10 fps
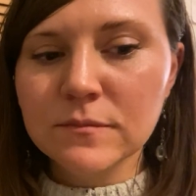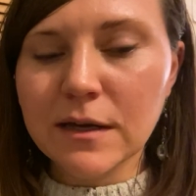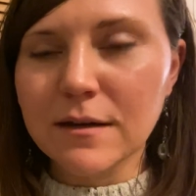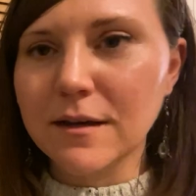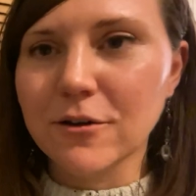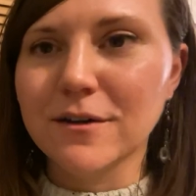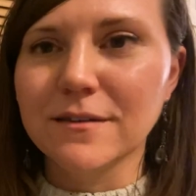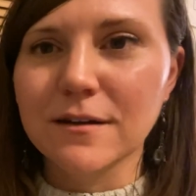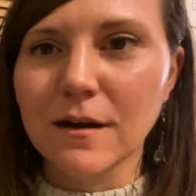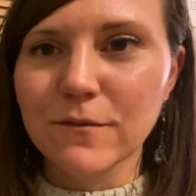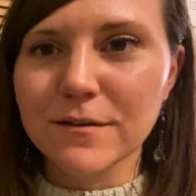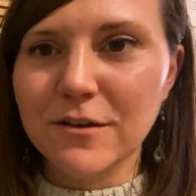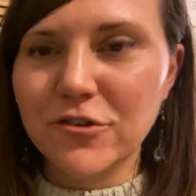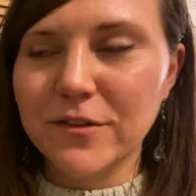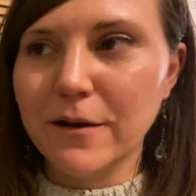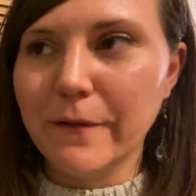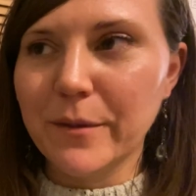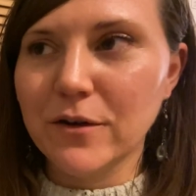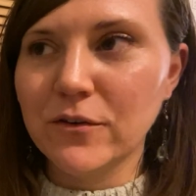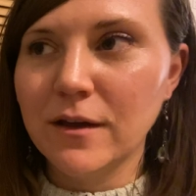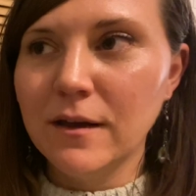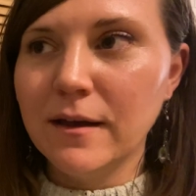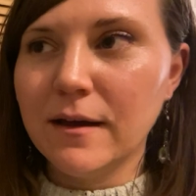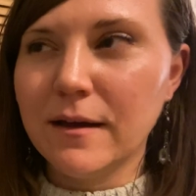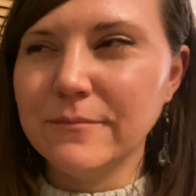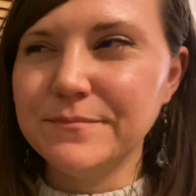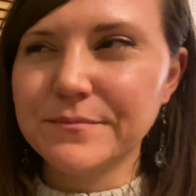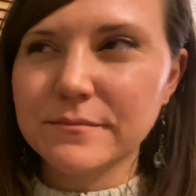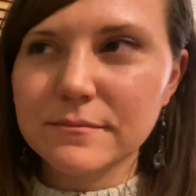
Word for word: kind of carry on the conversation there about um,